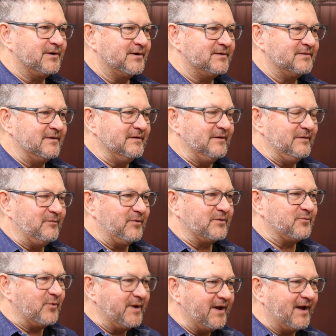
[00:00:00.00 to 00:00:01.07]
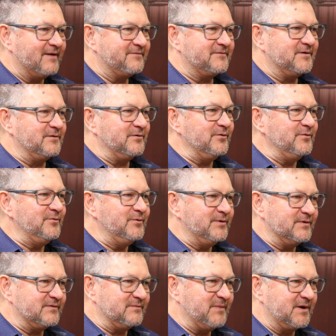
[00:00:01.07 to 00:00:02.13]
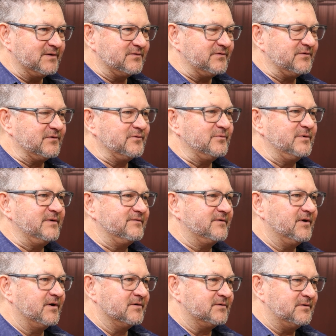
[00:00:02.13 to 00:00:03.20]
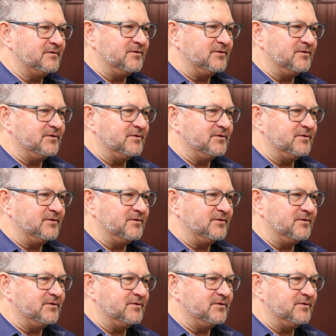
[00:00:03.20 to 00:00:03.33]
And what we have to do is make sure we've got